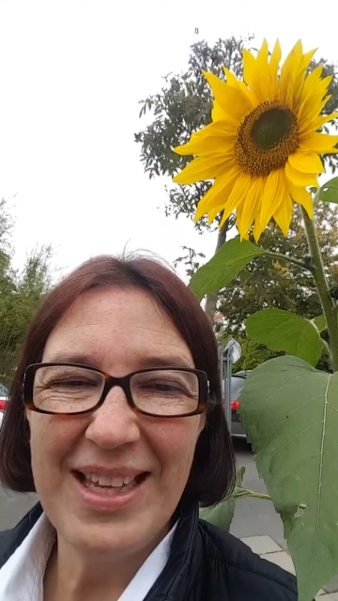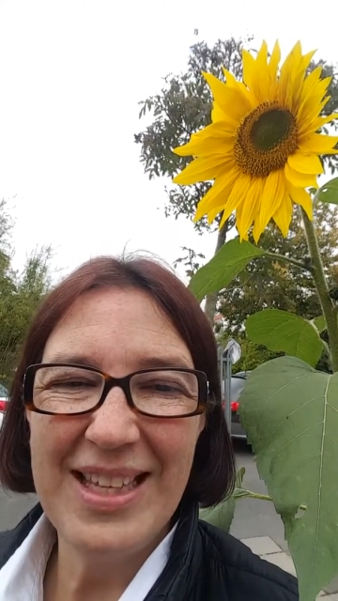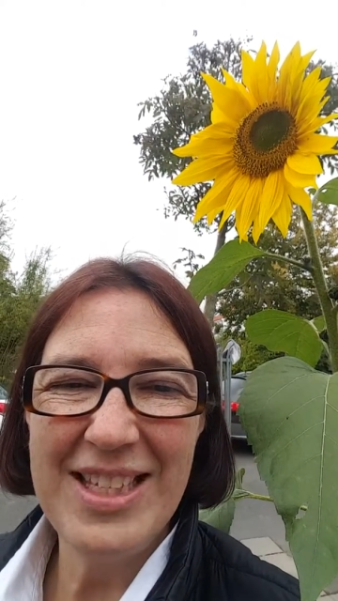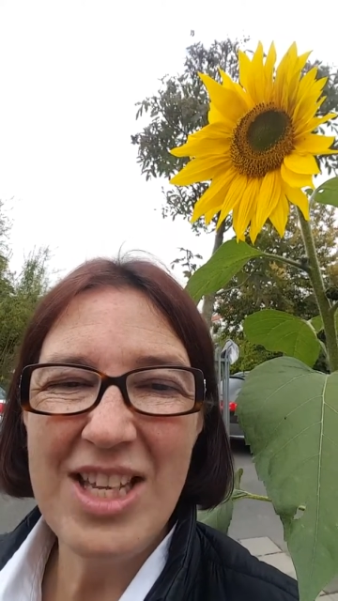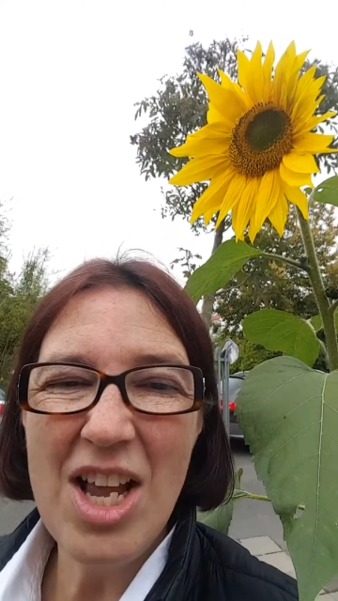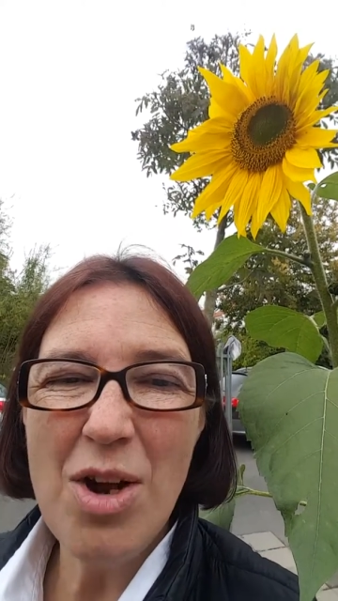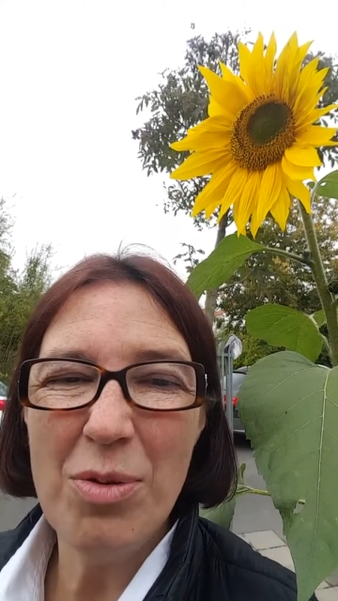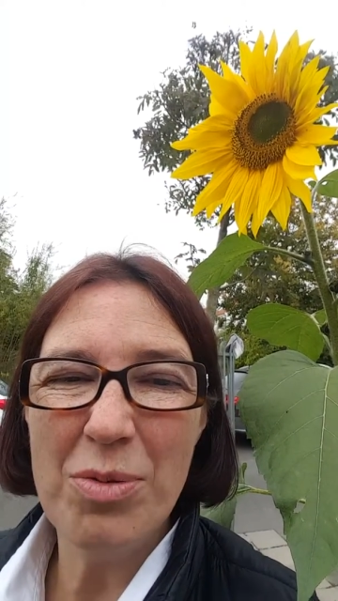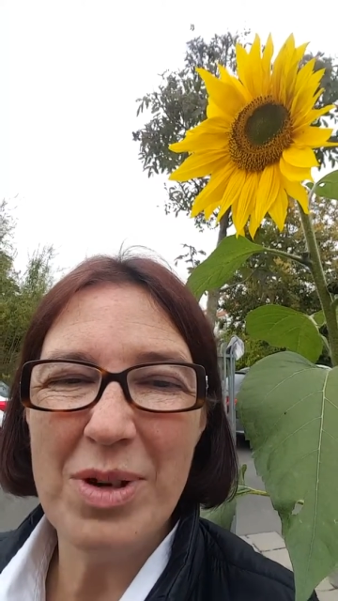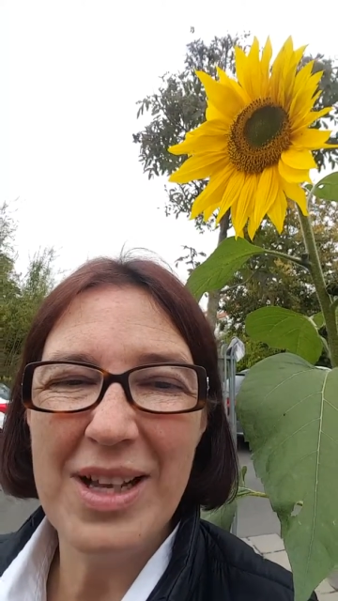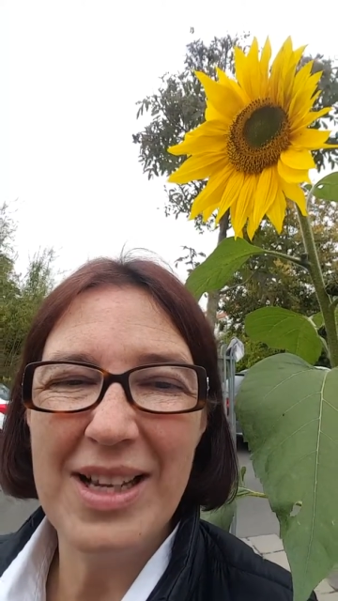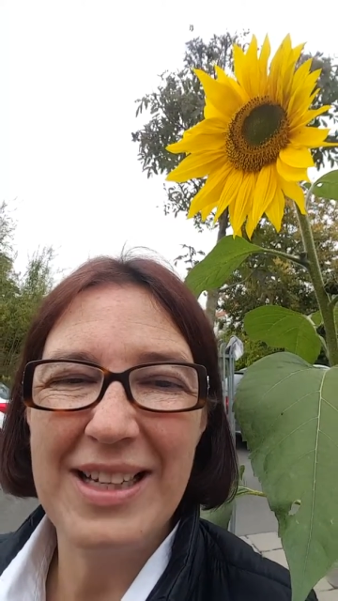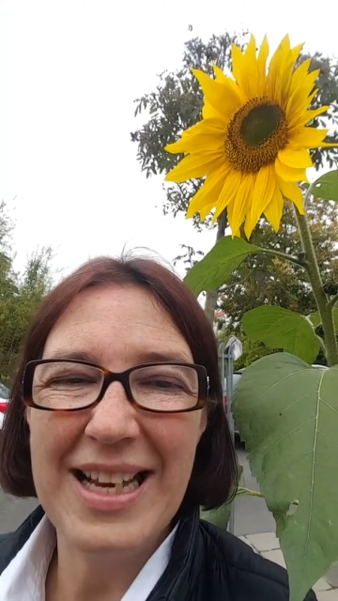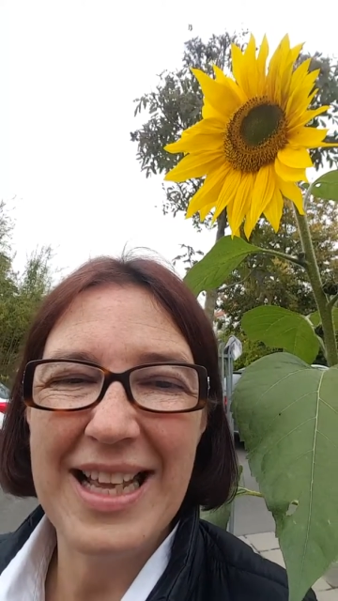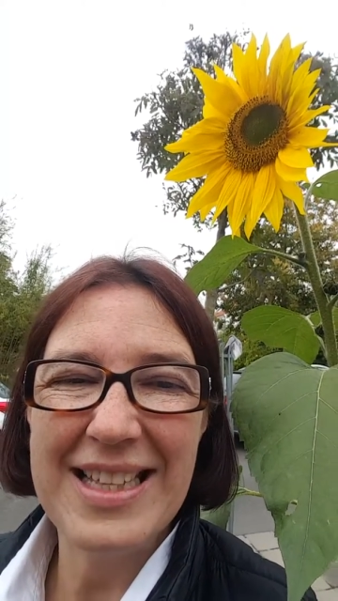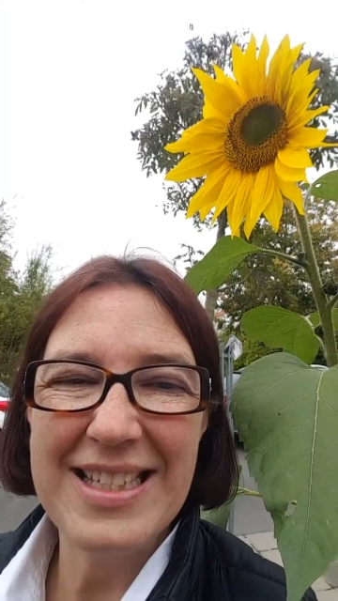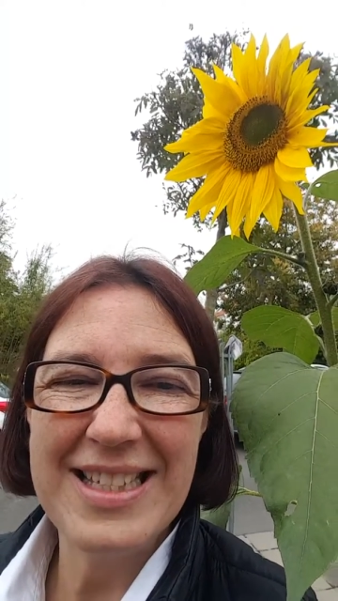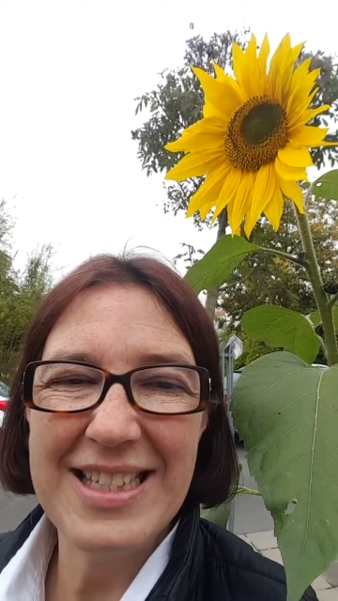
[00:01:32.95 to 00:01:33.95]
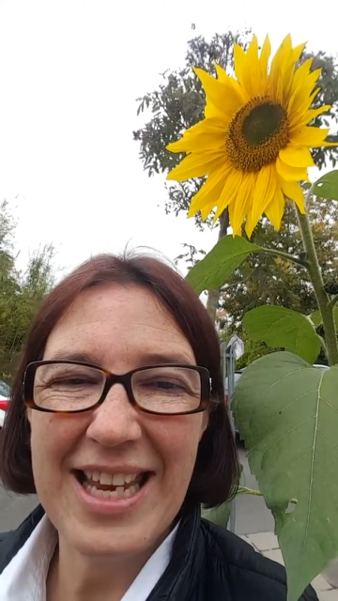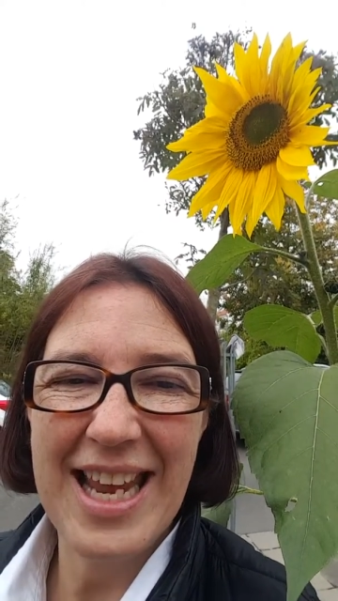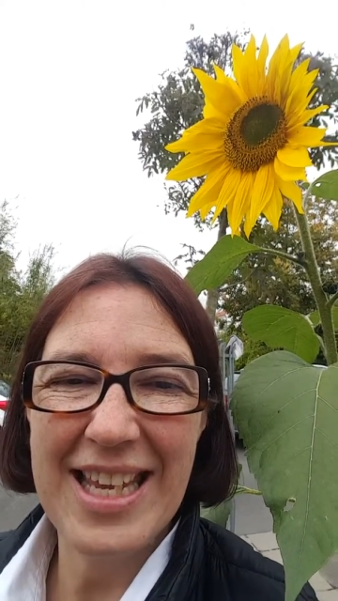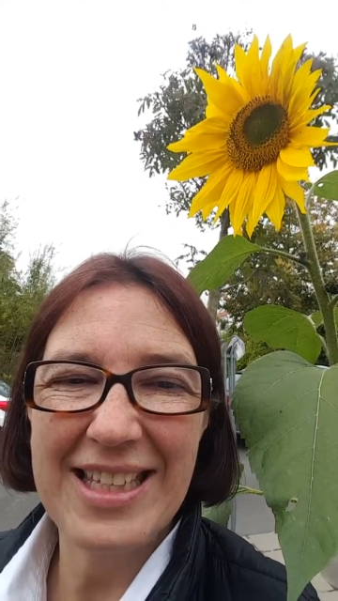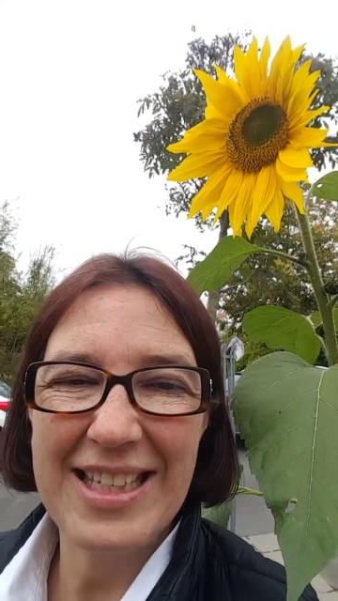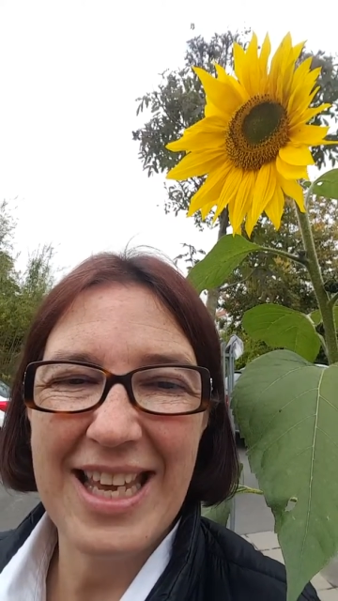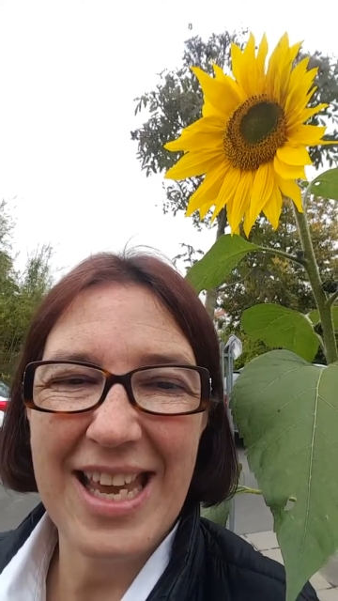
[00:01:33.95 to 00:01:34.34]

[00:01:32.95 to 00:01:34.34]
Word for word: So let's take